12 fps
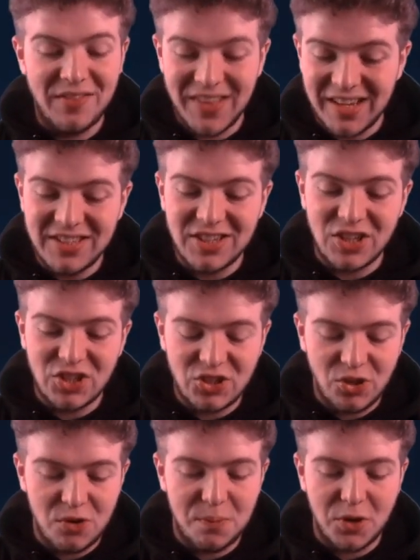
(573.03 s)
This is a
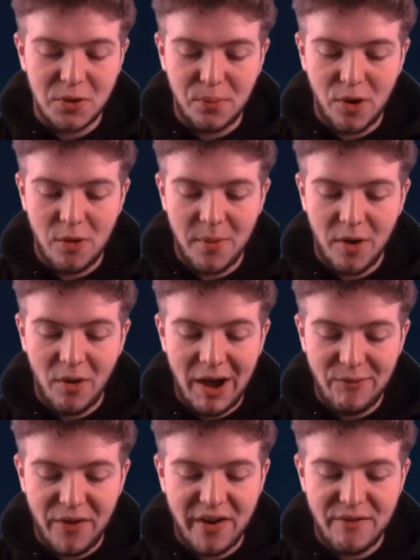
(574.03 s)
super good promo. I
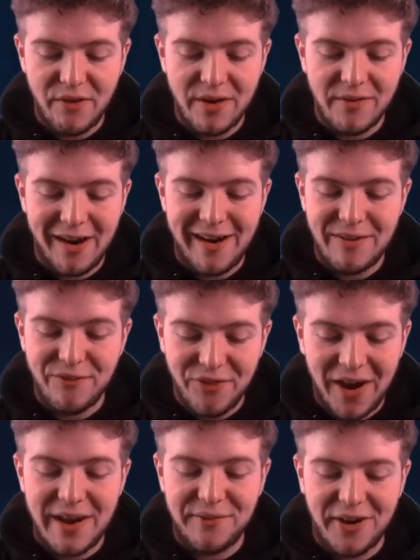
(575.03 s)
very, very, very,
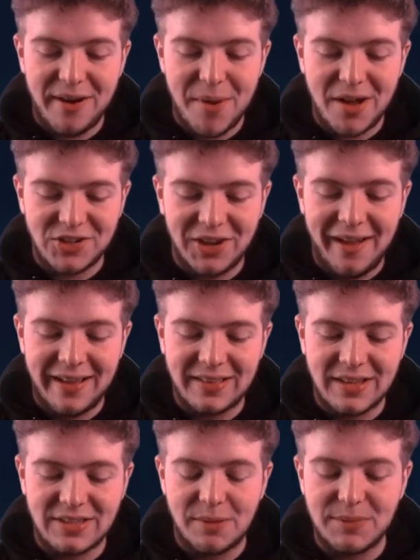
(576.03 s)
very, very much like
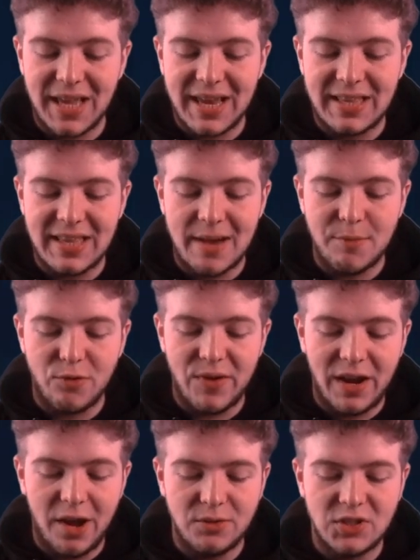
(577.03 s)
this. I'm taking the
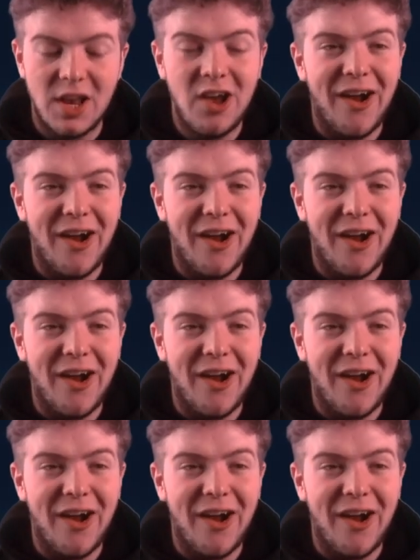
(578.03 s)
Amarillos.